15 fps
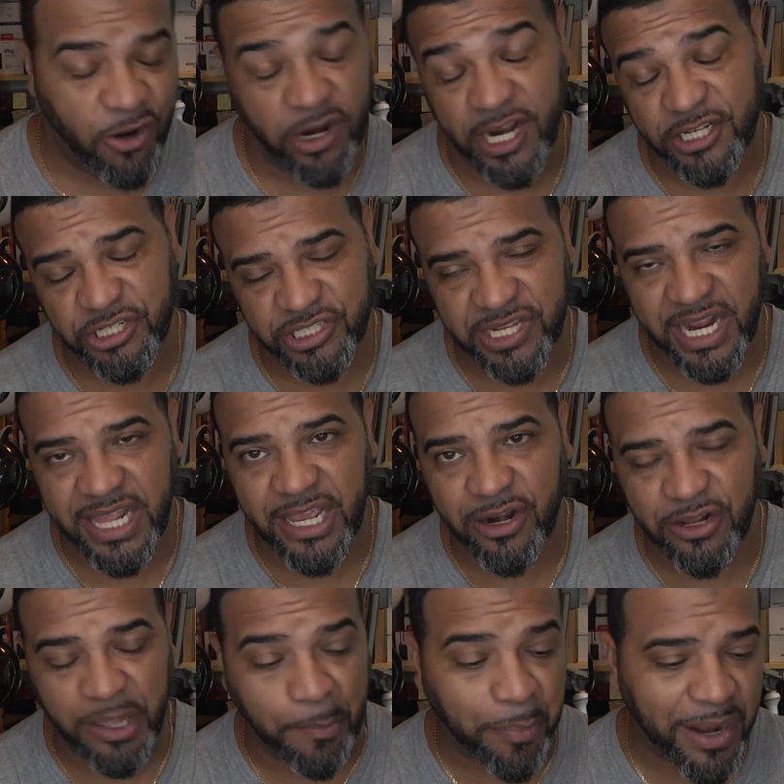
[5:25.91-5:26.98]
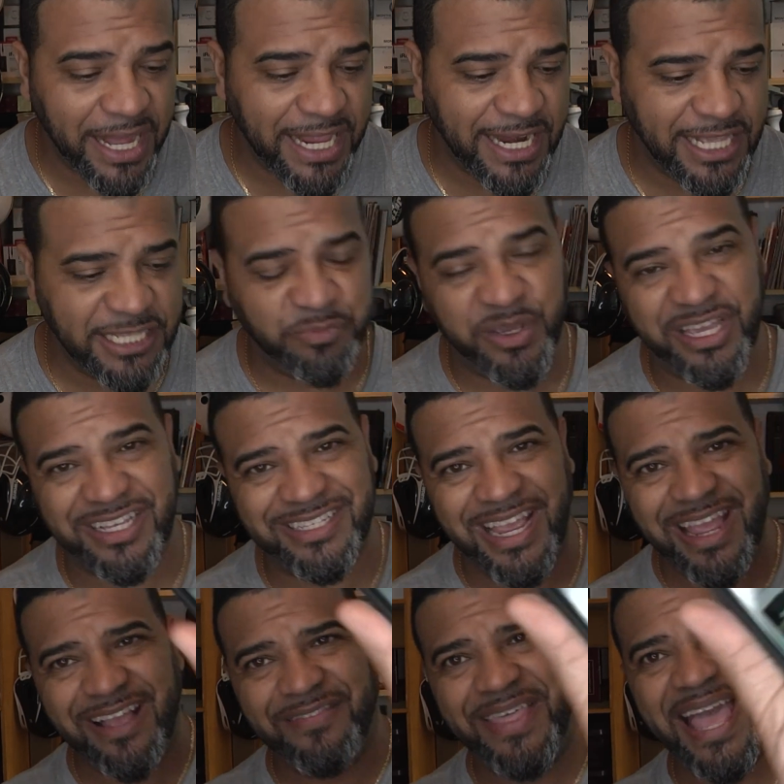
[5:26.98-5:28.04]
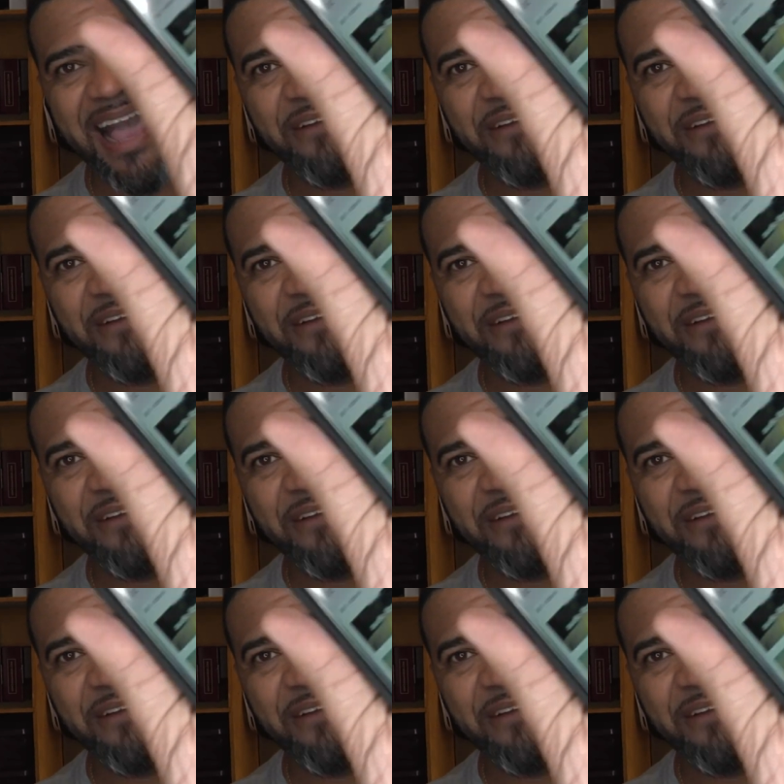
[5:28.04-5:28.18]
or I should say their playlist, because they